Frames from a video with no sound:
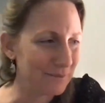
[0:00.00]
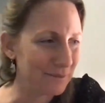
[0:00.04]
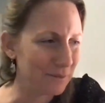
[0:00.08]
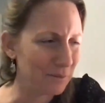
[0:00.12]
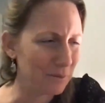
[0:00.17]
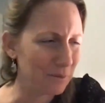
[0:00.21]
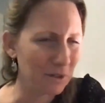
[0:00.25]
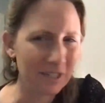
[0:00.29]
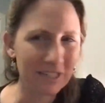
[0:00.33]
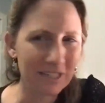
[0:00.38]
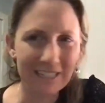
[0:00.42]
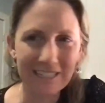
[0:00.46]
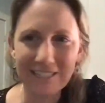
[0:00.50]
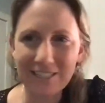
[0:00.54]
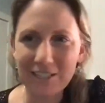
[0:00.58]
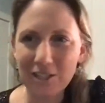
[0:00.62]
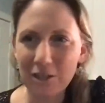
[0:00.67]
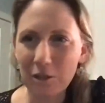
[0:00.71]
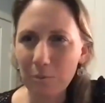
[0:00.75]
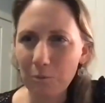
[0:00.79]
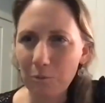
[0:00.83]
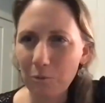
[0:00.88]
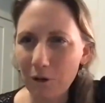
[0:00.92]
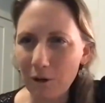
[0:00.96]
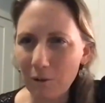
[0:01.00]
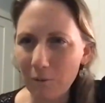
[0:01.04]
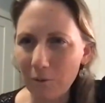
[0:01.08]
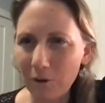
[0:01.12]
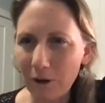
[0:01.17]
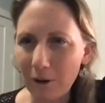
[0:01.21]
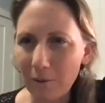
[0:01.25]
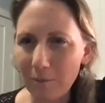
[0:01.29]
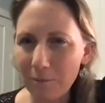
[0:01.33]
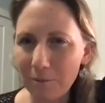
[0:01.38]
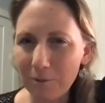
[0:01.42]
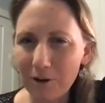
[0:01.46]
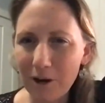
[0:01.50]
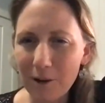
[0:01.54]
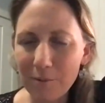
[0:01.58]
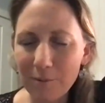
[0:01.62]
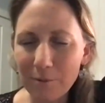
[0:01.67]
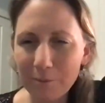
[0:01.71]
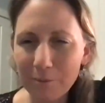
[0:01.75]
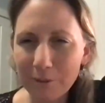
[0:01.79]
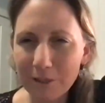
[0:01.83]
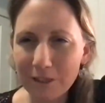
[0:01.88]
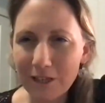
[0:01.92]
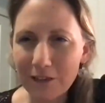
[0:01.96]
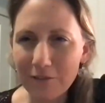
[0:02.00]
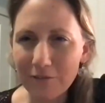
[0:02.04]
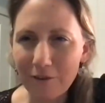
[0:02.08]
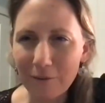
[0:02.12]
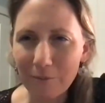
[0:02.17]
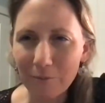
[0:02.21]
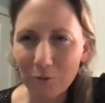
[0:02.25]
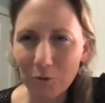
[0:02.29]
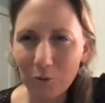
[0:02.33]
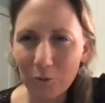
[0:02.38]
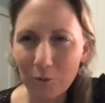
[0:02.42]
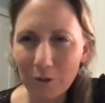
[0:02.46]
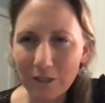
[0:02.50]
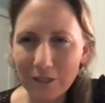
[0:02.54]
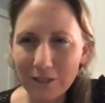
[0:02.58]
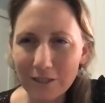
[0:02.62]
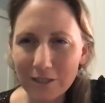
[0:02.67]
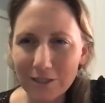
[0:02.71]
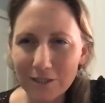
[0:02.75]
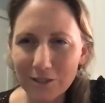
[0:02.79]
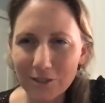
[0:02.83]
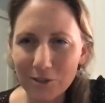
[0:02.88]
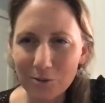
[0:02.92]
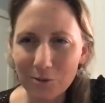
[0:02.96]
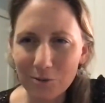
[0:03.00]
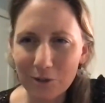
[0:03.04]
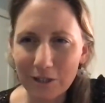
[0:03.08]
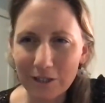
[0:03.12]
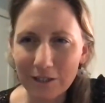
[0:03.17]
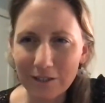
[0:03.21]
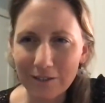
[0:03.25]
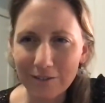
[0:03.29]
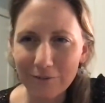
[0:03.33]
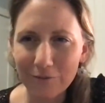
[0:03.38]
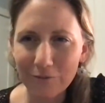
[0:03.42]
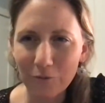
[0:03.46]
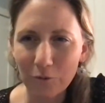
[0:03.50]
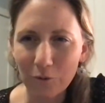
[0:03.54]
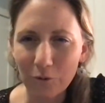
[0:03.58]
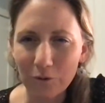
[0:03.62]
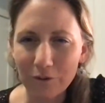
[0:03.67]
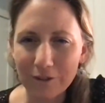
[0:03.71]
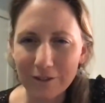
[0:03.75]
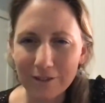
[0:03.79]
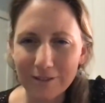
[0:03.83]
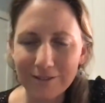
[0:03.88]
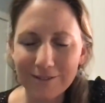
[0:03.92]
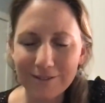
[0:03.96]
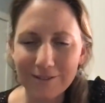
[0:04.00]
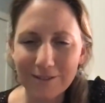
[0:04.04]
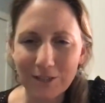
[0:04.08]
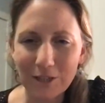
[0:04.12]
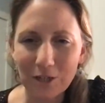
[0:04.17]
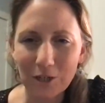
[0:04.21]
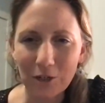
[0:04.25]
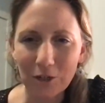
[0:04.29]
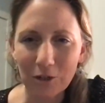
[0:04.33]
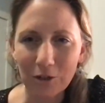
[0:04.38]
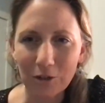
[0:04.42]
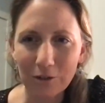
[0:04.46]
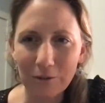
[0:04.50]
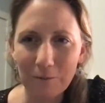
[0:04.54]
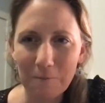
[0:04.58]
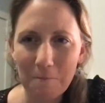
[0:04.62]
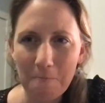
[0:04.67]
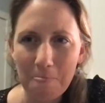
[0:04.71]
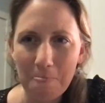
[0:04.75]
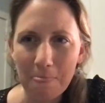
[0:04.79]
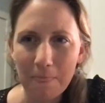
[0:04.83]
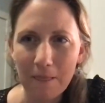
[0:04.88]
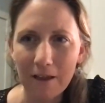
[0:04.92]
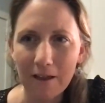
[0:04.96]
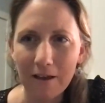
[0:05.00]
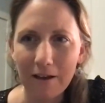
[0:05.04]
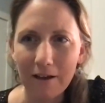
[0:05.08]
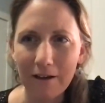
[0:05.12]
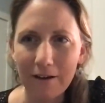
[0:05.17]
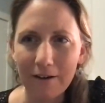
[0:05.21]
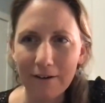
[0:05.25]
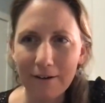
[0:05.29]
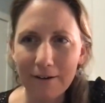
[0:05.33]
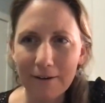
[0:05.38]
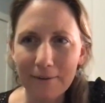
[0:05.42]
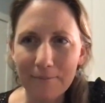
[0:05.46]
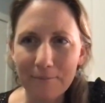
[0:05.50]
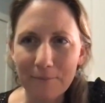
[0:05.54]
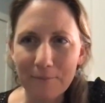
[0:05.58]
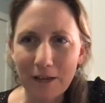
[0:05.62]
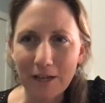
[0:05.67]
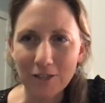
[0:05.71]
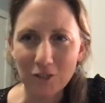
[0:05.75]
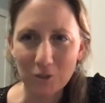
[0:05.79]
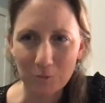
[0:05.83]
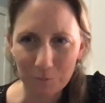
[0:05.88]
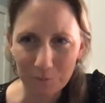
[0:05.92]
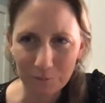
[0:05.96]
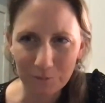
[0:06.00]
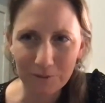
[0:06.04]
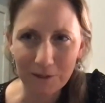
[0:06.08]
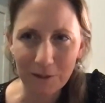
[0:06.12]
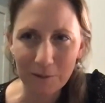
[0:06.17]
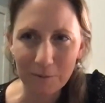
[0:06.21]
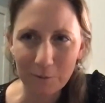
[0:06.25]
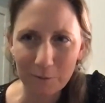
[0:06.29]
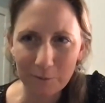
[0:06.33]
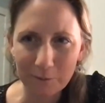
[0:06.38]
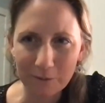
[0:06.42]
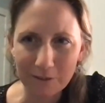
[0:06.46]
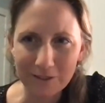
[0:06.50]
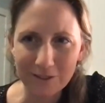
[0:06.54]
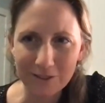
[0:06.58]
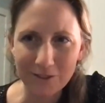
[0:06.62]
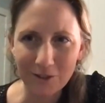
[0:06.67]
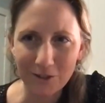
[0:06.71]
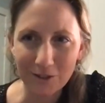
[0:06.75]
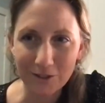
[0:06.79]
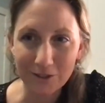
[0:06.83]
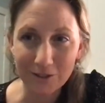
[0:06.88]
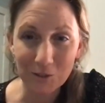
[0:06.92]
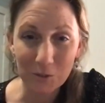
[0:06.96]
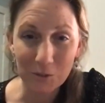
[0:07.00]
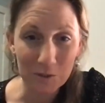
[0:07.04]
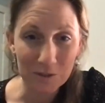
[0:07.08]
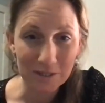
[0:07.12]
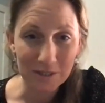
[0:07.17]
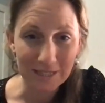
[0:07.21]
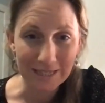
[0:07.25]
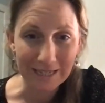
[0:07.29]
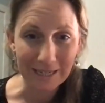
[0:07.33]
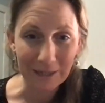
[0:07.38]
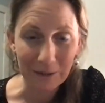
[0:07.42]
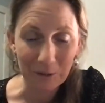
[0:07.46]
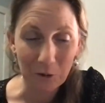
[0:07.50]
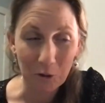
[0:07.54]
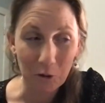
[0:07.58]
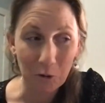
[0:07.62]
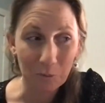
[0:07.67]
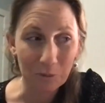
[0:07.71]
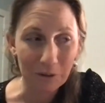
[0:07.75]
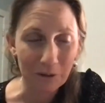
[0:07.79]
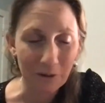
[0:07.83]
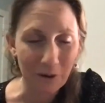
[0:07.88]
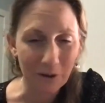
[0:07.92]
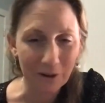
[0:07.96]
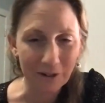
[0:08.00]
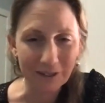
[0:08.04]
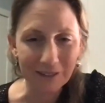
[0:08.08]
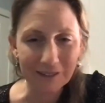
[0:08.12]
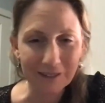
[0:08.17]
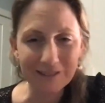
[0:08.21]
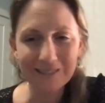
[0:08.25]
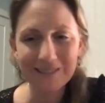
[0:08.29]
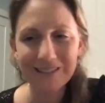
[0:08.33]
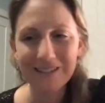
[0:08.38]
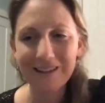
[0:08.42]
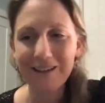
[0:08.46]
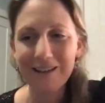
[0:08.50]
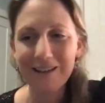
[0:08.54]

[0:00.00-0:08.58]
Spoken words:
we're getting to the point where I probably, if I'm going to do it for this year, I should probably start as soon as I get home in August.